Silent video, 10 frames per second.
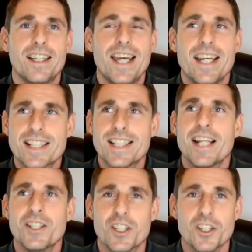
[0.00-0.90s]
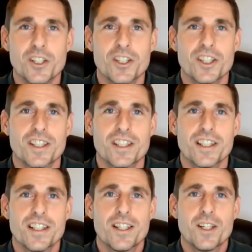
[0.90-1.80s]
in a sentence
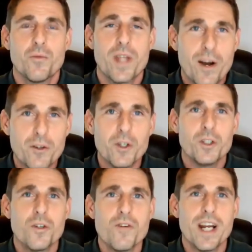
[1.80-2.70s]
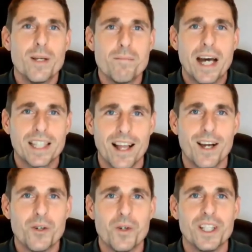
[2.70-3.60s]
without using really bad
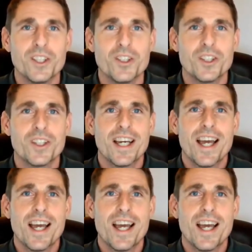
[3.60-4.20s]
language,